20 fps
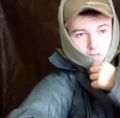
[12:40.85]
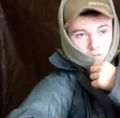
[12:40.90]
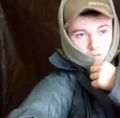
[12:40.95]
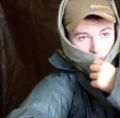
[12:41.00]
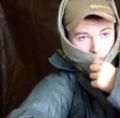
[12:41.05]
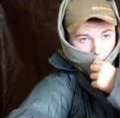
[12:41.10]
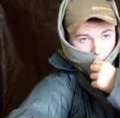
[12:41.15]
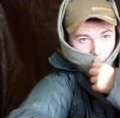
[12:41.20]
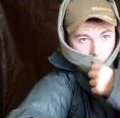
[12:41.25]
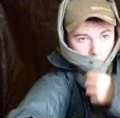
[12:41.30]

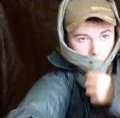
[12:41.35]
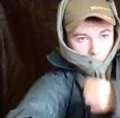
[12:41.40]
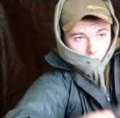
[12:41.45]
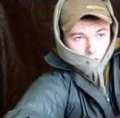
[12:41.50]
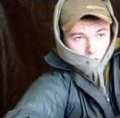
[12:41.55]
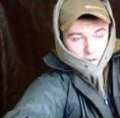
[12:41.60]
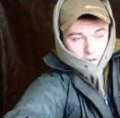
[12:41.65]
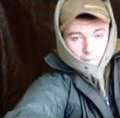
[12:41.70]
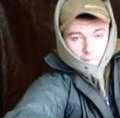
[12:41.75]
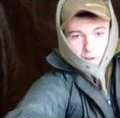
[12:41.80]

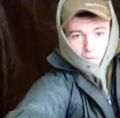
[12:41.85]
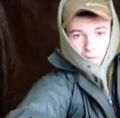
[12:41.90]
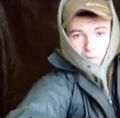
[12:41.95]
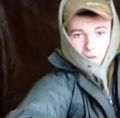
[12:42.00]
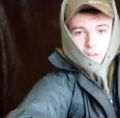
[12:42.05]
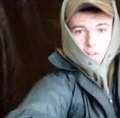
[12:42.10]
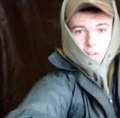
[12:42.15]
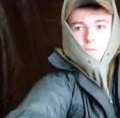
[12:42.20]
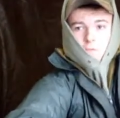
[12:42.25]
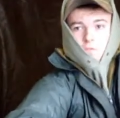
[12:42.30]
It might be
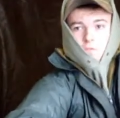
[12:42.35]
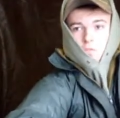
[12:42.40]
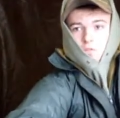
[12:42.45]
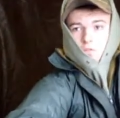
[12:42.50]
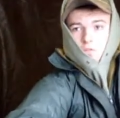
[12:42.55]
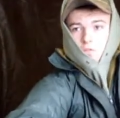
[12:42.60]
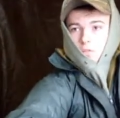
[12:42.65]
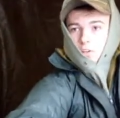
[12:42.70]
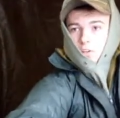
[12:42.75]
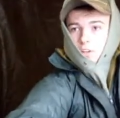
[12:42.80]
a different
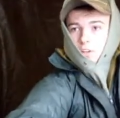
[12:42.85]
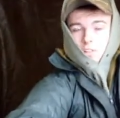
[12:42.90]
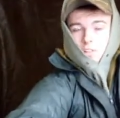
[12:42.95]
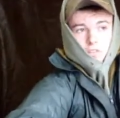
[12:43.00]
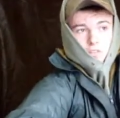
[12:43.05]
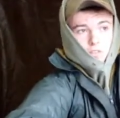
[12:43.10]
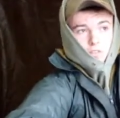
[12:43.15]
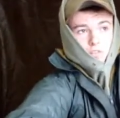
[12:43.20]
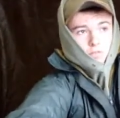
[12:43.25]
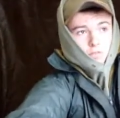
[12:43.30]
story,
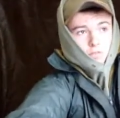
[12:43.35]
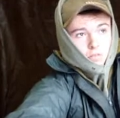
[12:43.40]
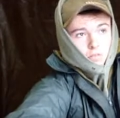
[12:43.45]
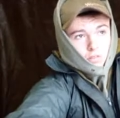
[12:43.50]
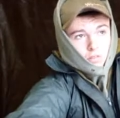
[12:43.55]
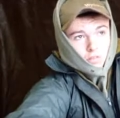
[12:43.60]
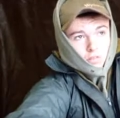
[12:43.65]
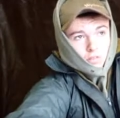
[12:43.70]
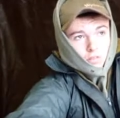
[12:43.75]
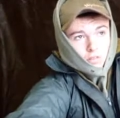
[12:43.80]
so
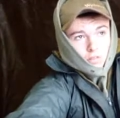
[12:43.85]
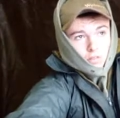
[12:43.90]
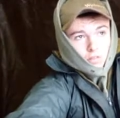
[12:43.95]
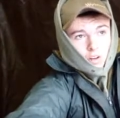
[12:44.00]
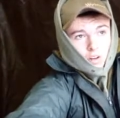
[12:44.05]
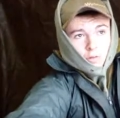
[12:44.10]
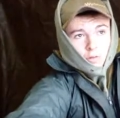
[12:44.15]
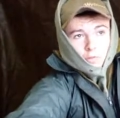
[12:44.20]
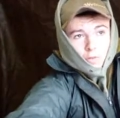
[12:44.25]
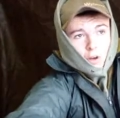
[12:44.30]

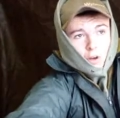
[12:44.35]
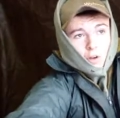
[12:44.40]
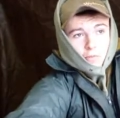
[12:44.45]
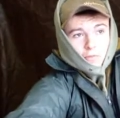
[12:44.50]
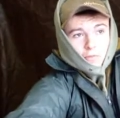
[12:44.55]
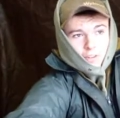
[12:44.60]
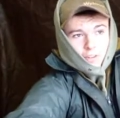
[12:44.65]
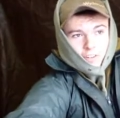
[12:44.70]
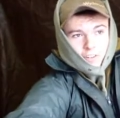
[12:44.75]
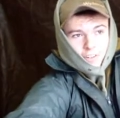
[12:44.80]

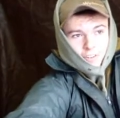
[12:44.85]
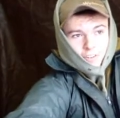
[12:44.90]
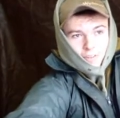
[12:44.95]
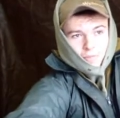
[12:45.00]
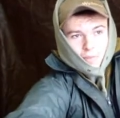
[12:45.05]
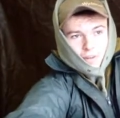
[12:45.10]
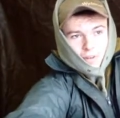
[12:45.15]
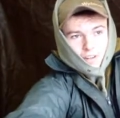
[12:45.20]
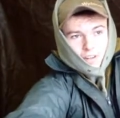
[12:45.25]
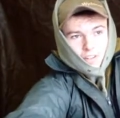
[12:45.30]
hopefully not,
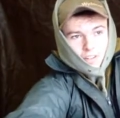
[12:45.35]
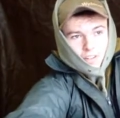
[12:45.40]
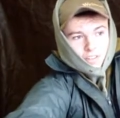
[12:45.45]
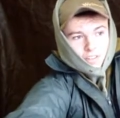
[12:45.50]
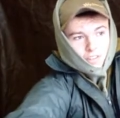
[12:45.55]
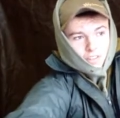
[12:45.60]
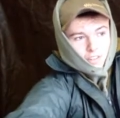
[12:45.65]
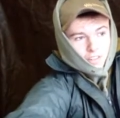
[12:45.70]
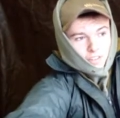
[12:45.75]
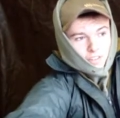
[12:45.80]
but
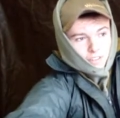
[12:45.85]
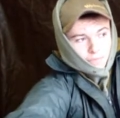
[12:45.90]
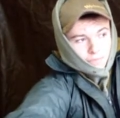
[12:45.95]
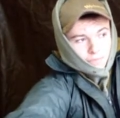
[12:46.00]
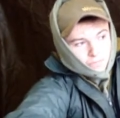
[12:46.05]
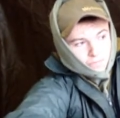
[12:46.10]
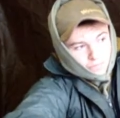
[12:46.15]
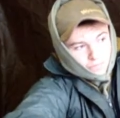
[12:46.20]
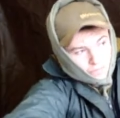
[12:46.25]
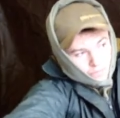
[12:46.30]

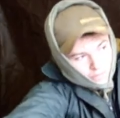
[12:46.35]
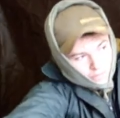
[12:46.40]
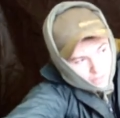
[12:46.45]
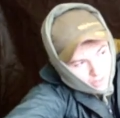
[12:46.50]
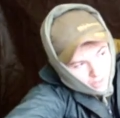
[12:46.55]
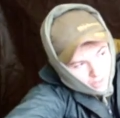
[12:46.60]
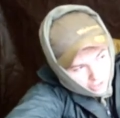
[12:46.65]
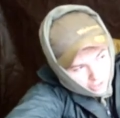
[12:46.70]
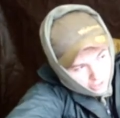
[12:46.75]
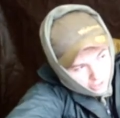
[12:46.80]

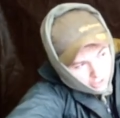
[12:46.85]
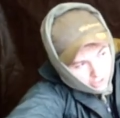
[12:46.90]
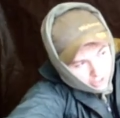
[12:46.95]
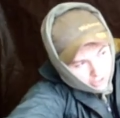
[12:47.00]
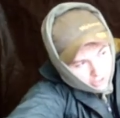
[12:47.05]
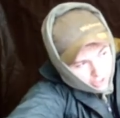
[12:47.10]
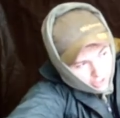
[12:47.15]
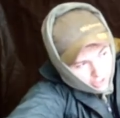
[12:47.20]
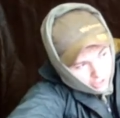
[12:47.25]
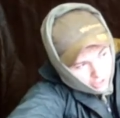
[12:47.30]
I'm just
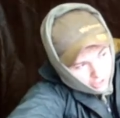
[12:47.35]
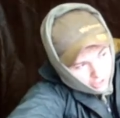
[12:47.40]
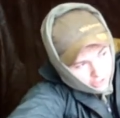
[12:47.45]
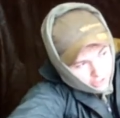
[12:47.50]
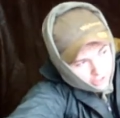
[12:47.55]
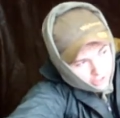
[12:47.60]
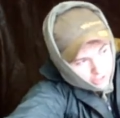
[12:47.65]
trying to